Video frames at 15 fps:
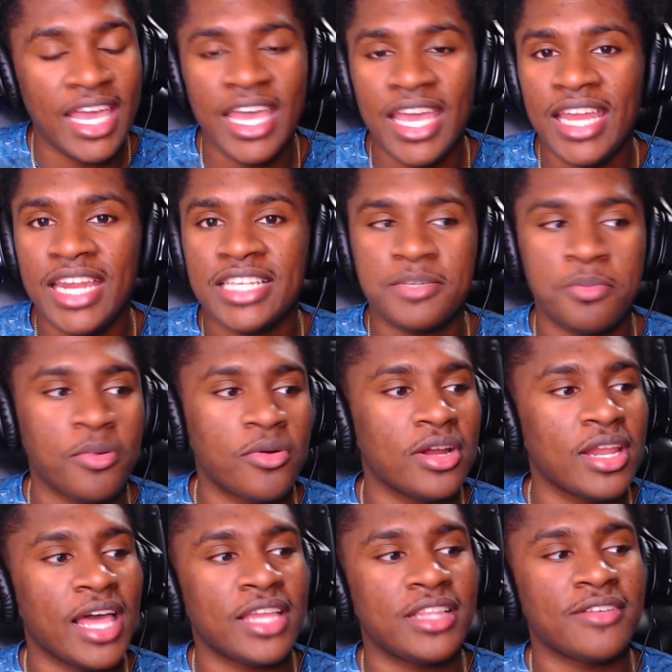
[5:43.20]
any sport,
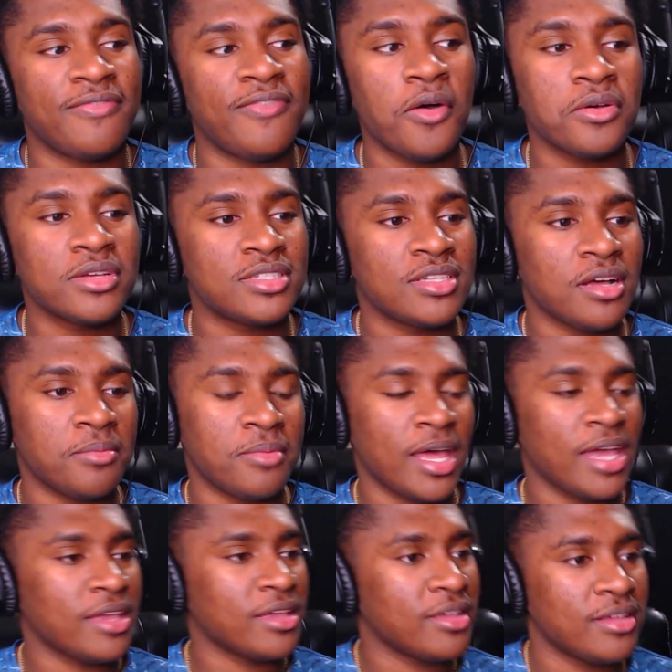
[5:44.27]
like, to focus up,
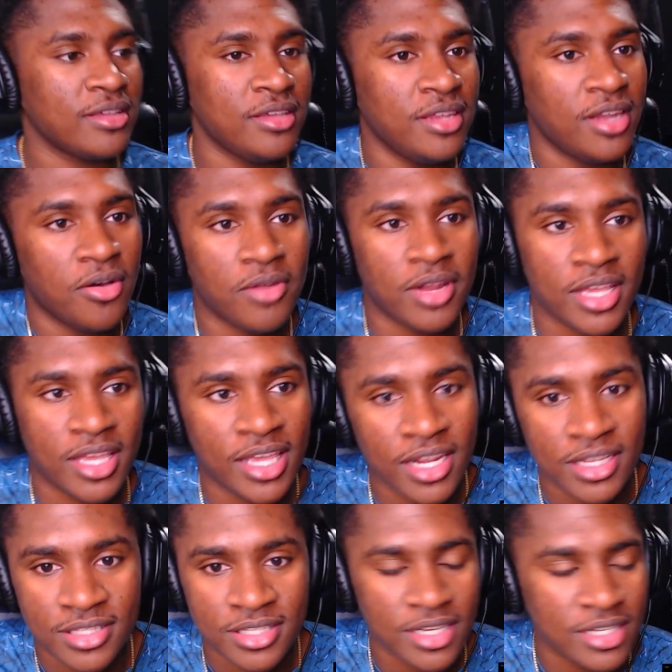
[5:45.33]
like, you know, to get a
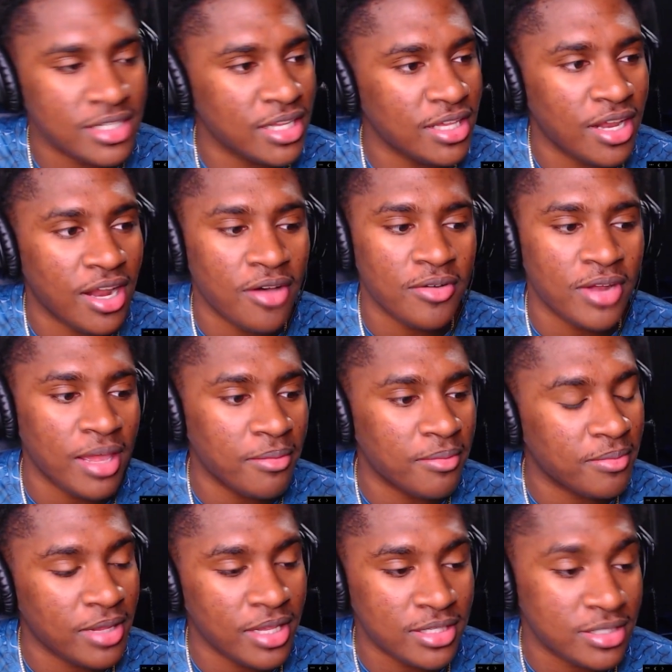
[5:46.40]
touch, that, you know,
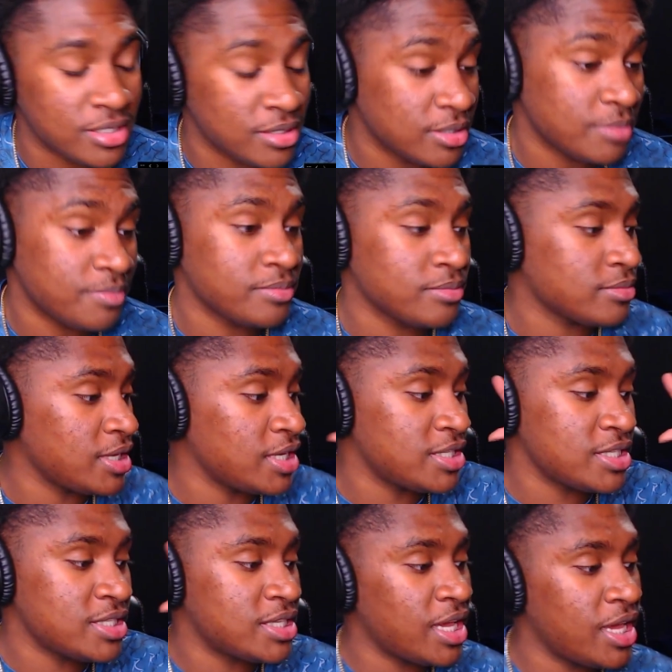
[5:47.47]
it's
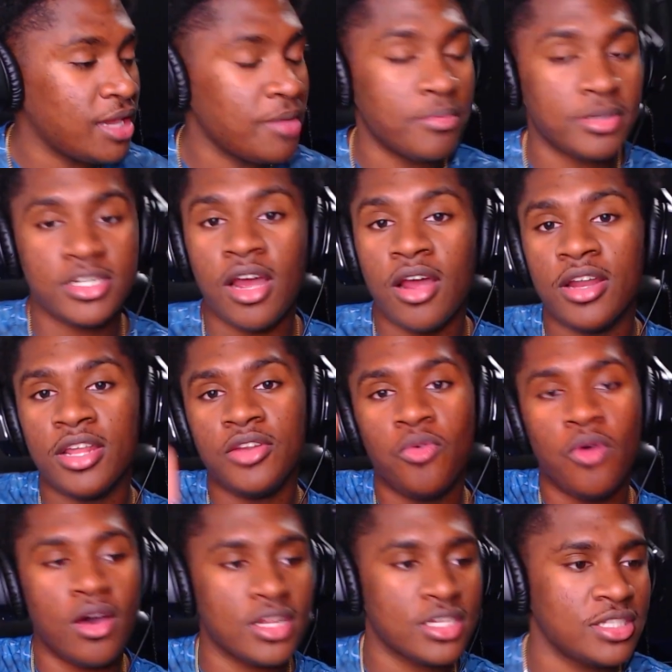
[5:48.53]
insane. But y'all already knew
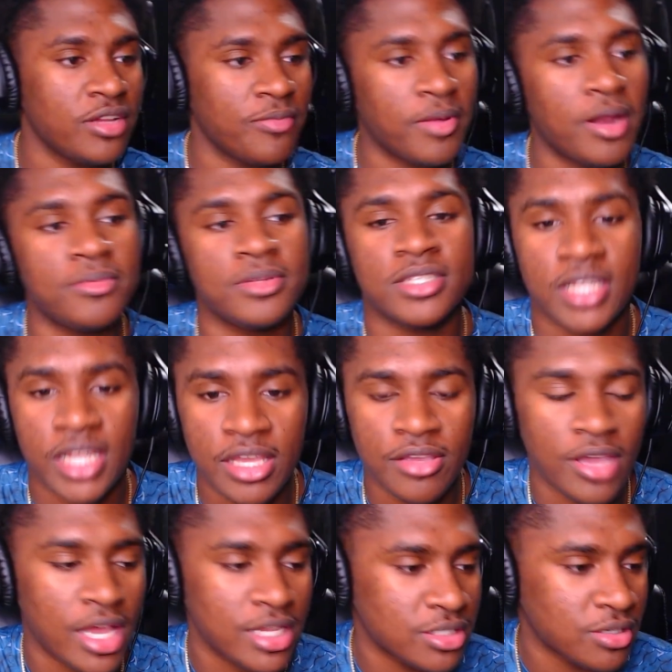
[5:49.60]
all this stuff, but I'm just letting you
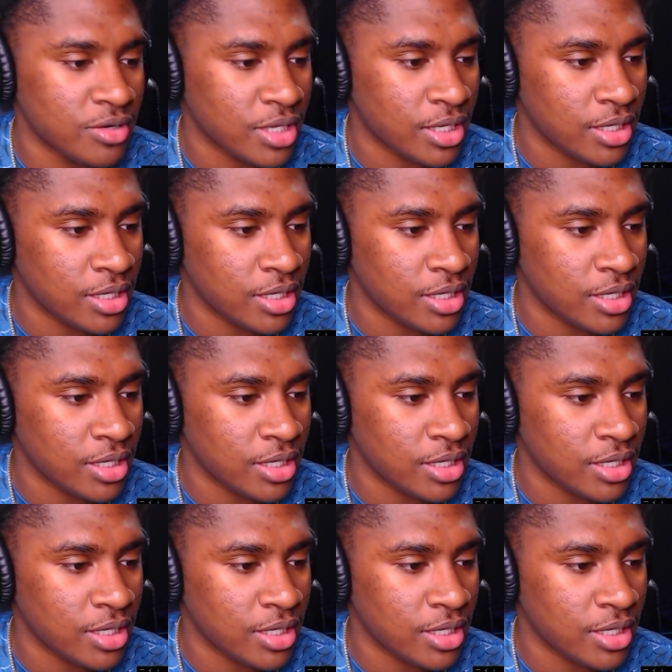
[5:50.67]
guys know again.